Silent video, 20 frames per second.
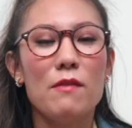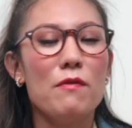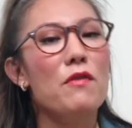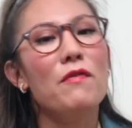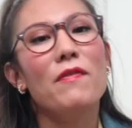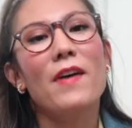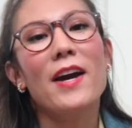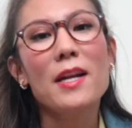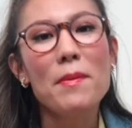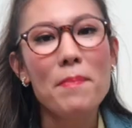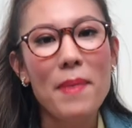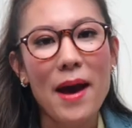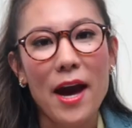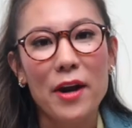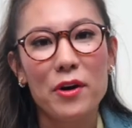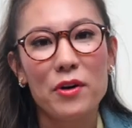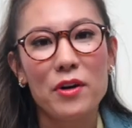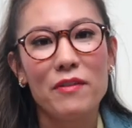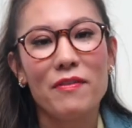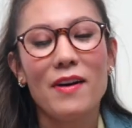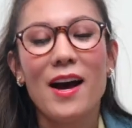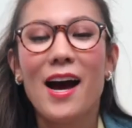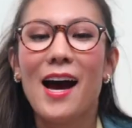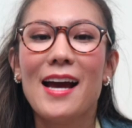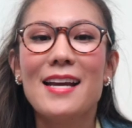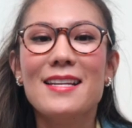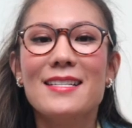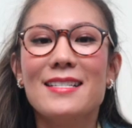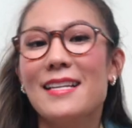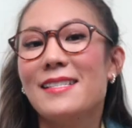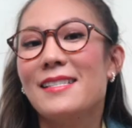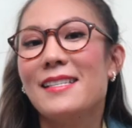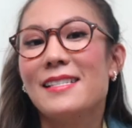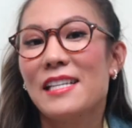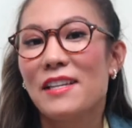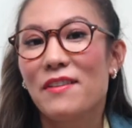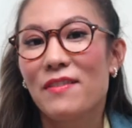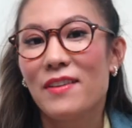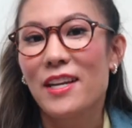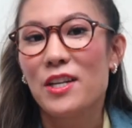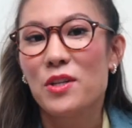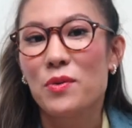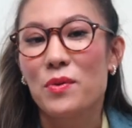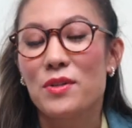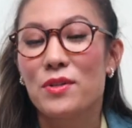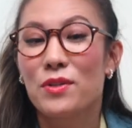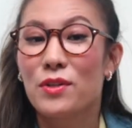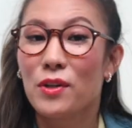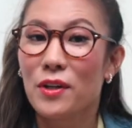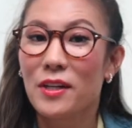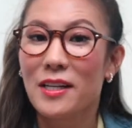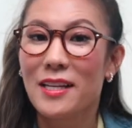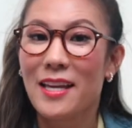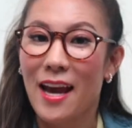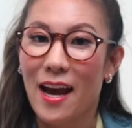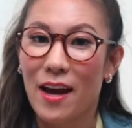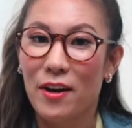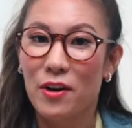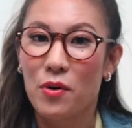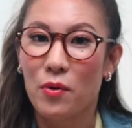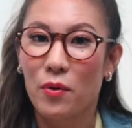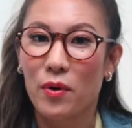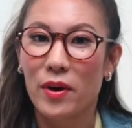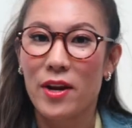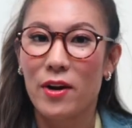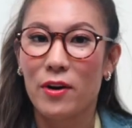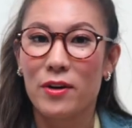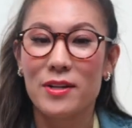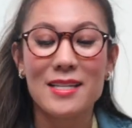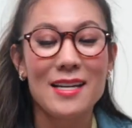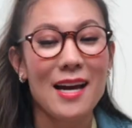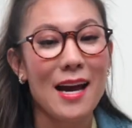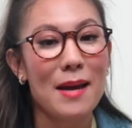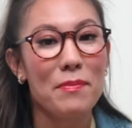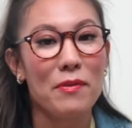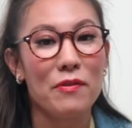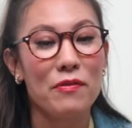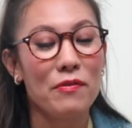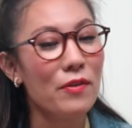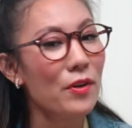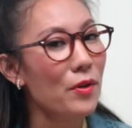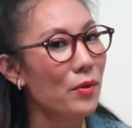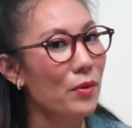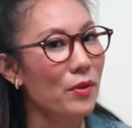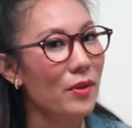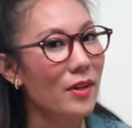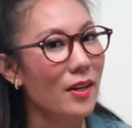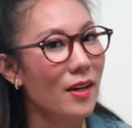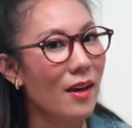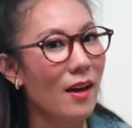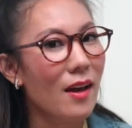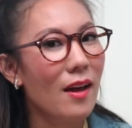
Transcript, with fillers: If you find a pattern of high sensitivity to a certain category or type of food,